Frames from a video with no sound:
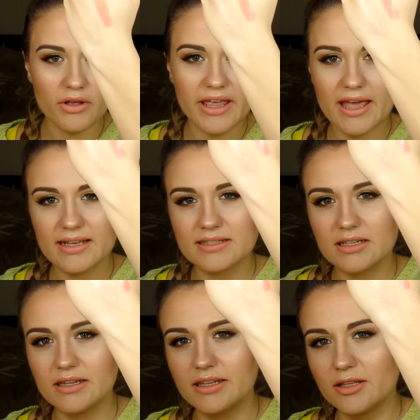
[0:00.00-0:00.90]
It has a
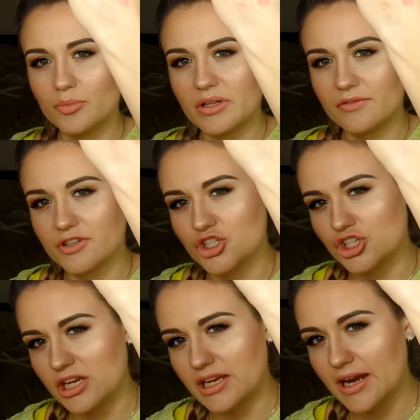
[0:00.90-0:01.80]
little bit of a
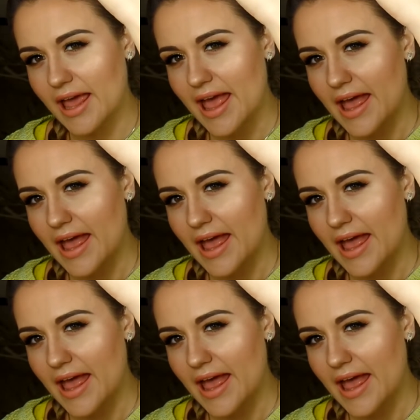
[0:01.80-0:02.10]
sheen,